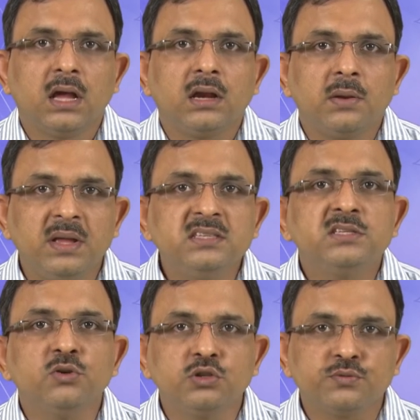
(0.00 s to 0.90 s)

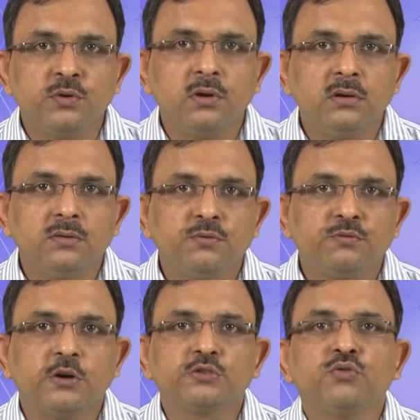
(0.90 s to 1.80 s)
remains useful
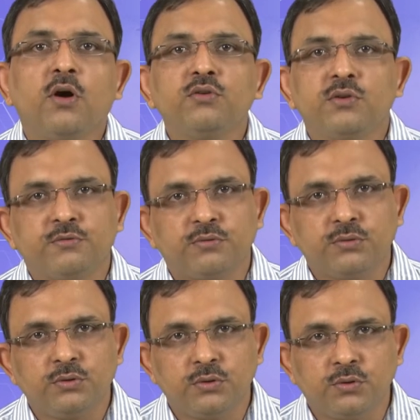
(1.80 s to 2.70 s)
for throughout your